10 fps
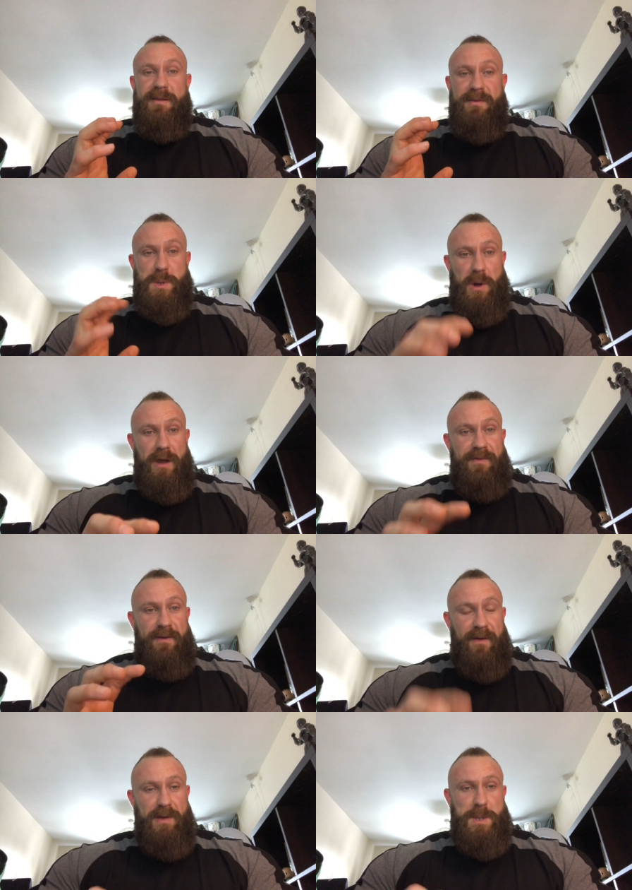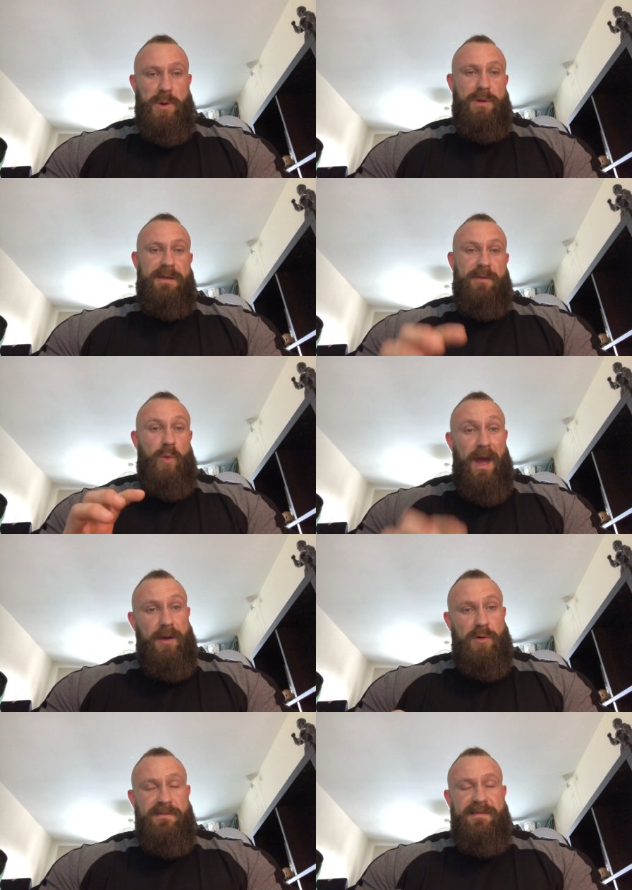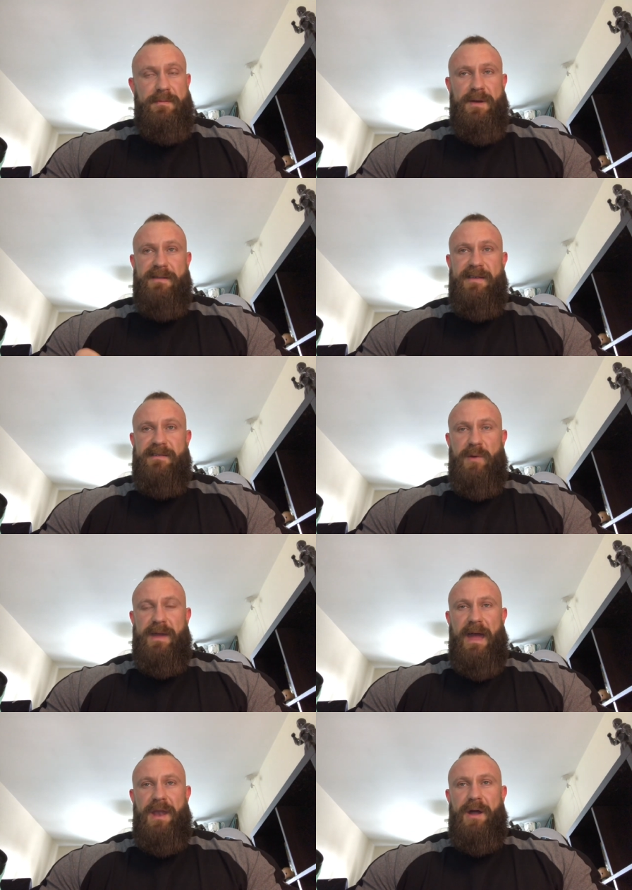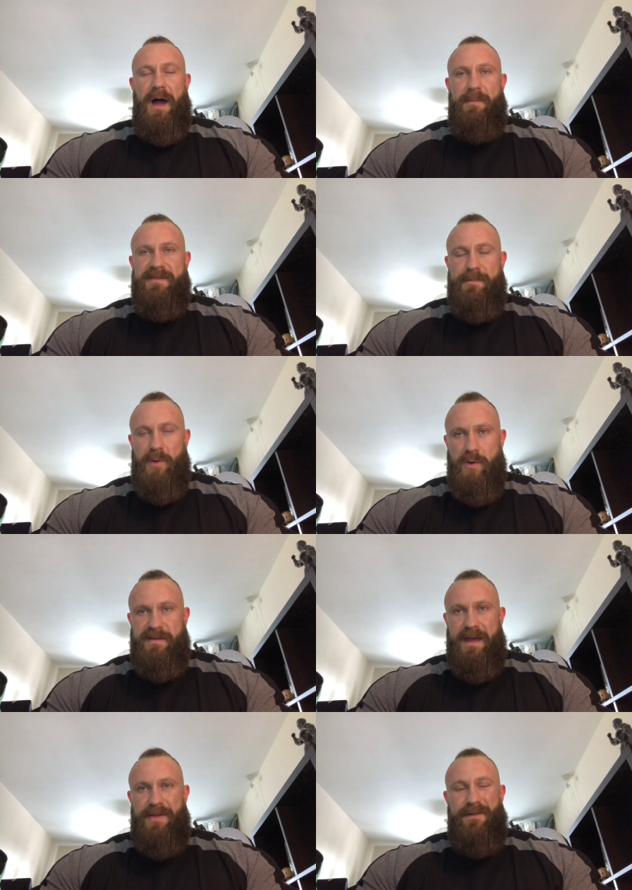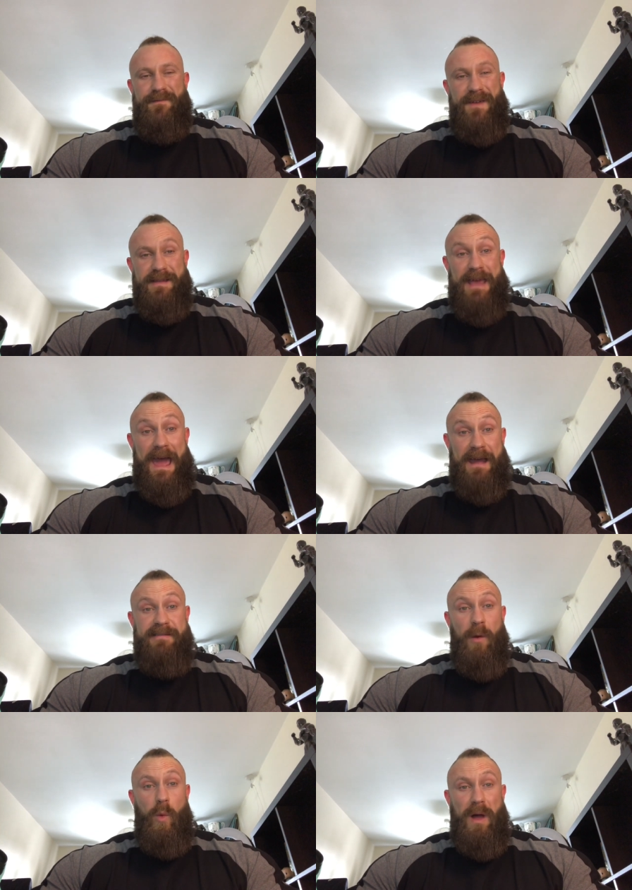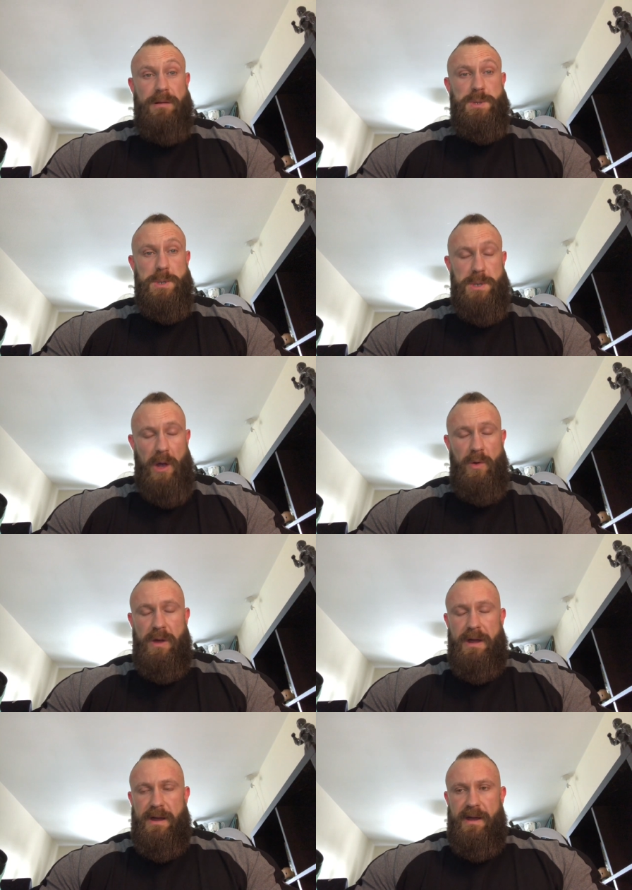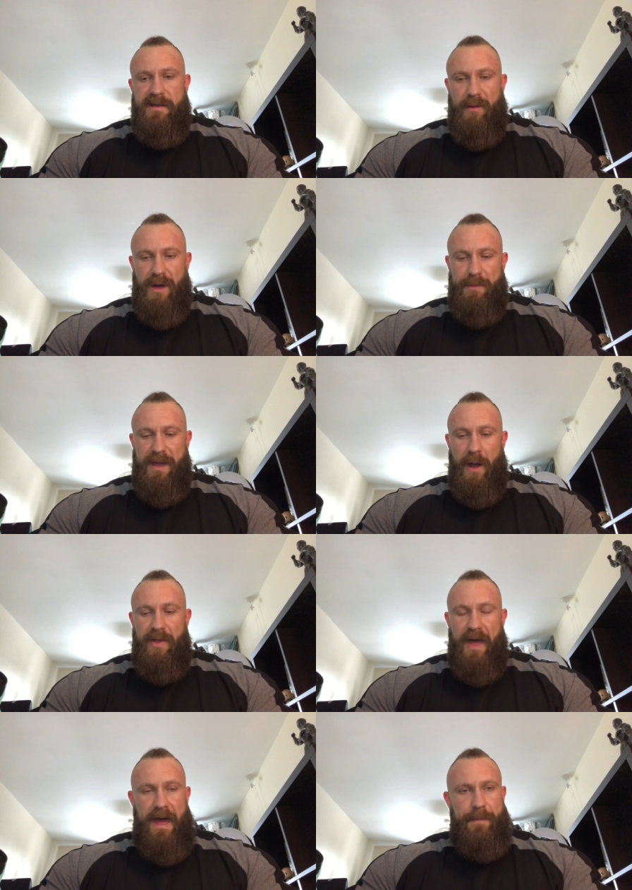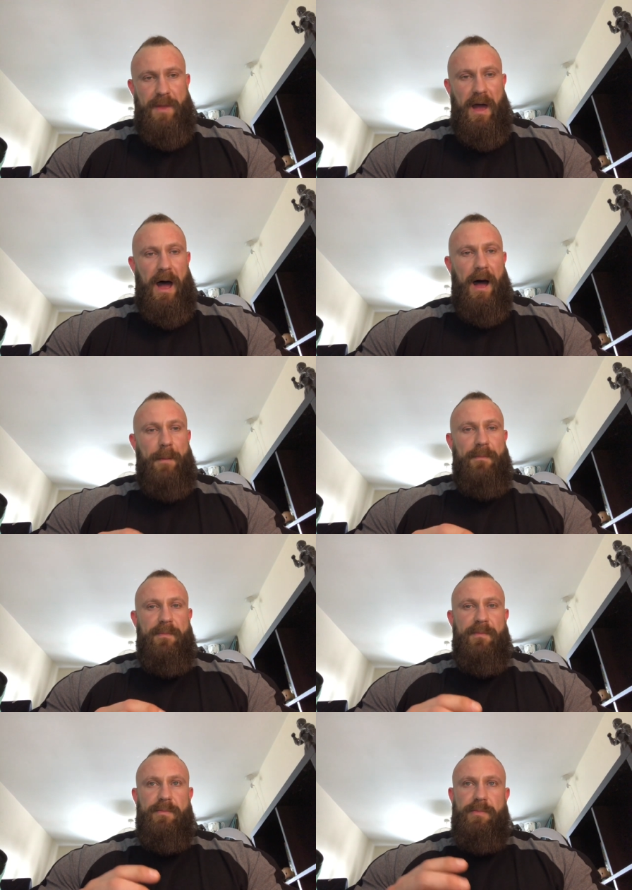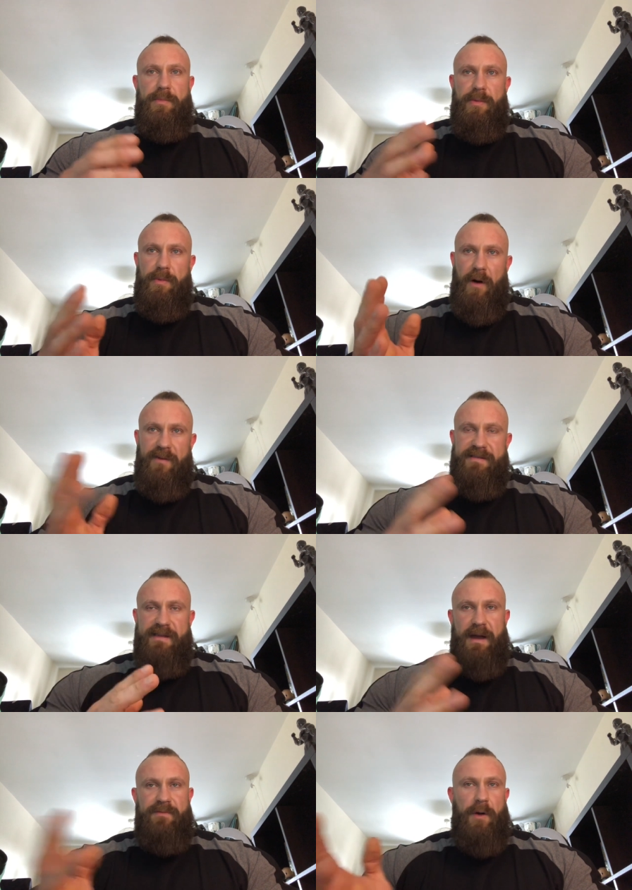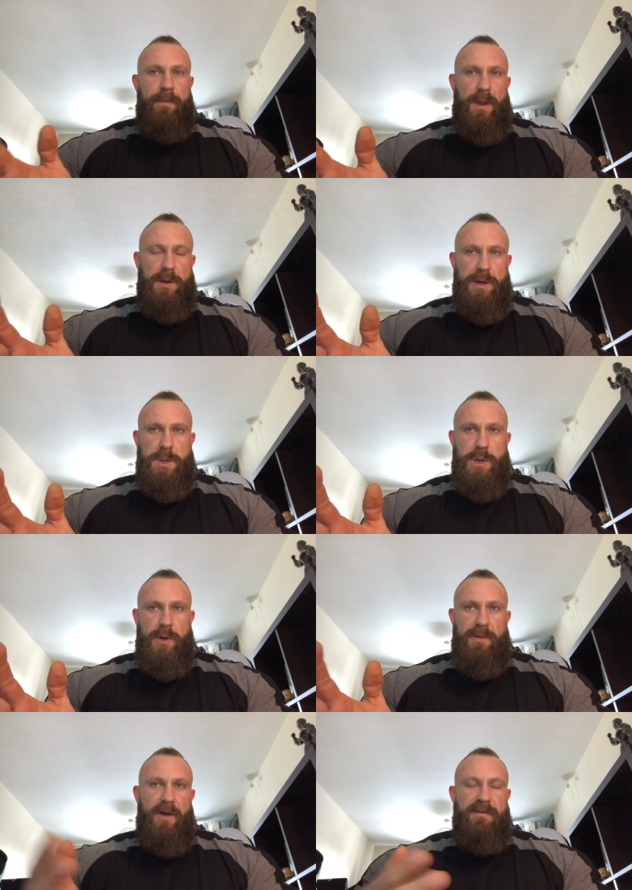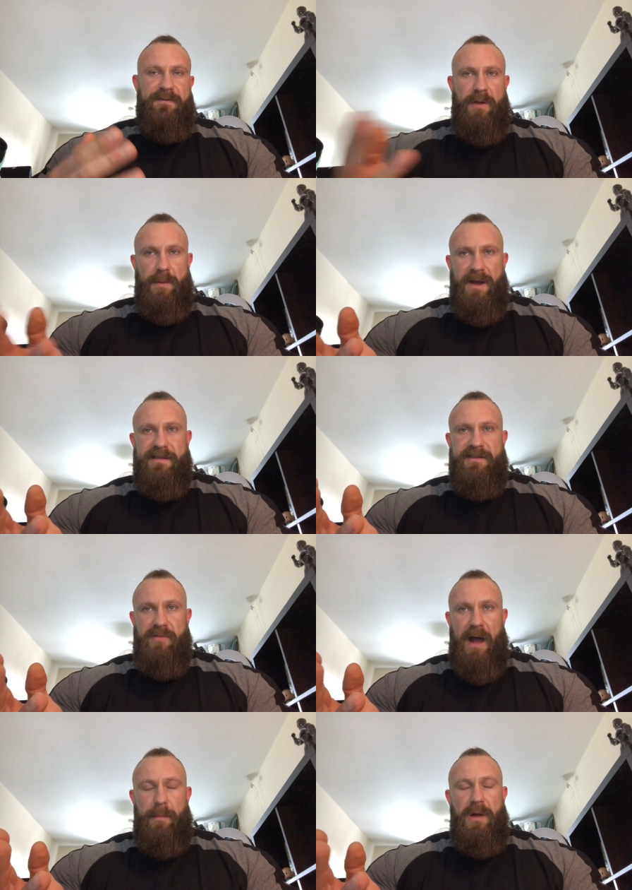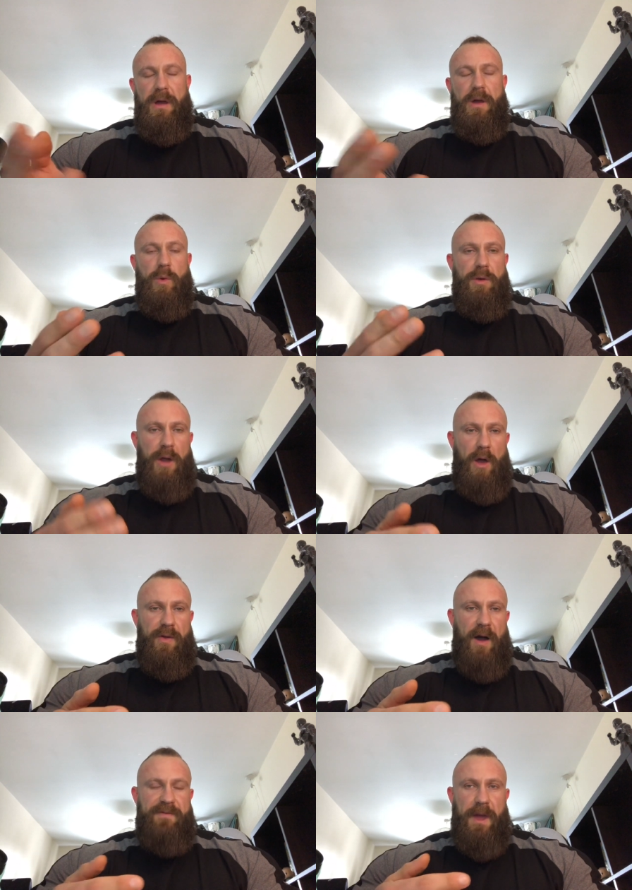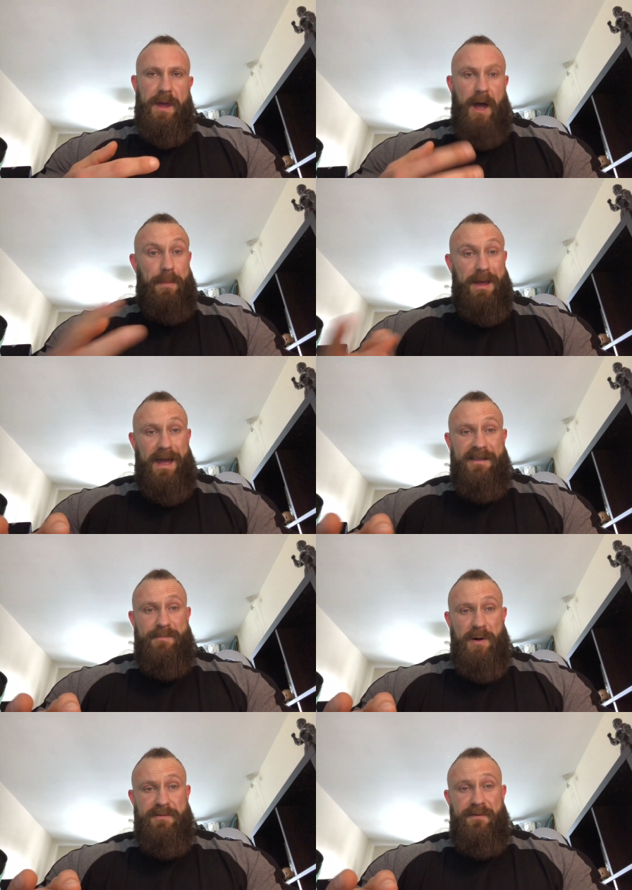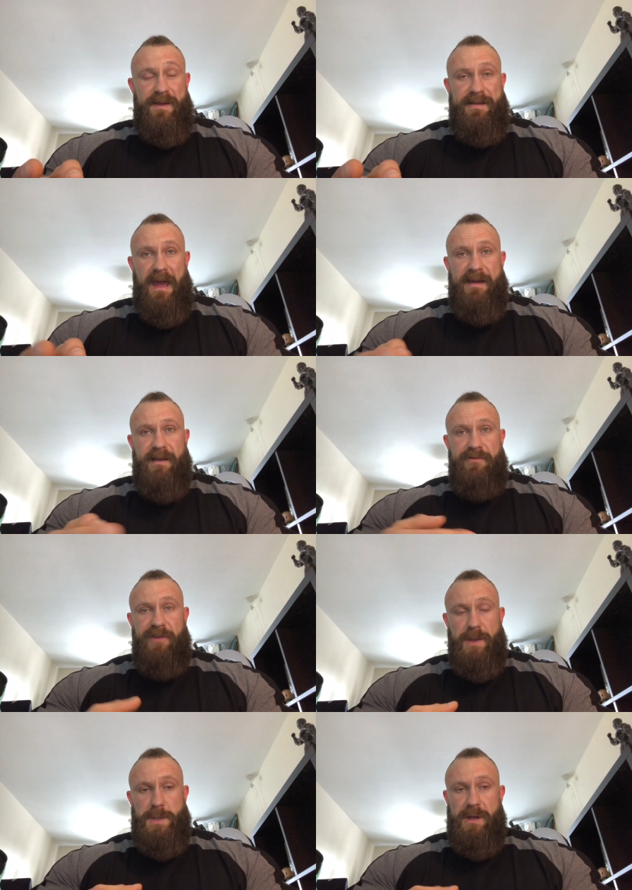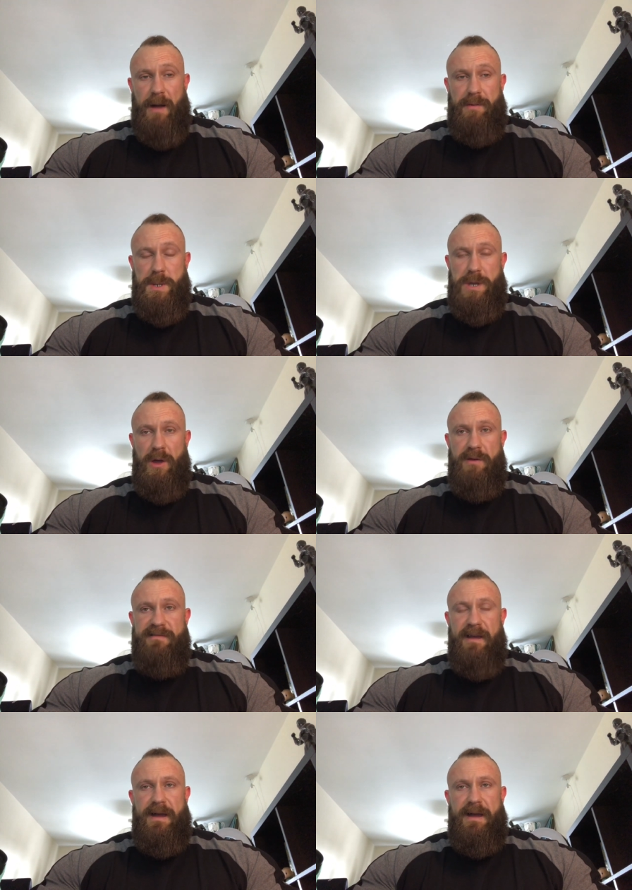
to be driving very shortly to Wales because this weekend I am supporting the FitX Welsh show. So I'm going to be going there. Um, Obviously, I've not been on YouTube, but those who follow my Instagram will know that I've done a couple of guest spots for FitX. I've judged a couple of shows,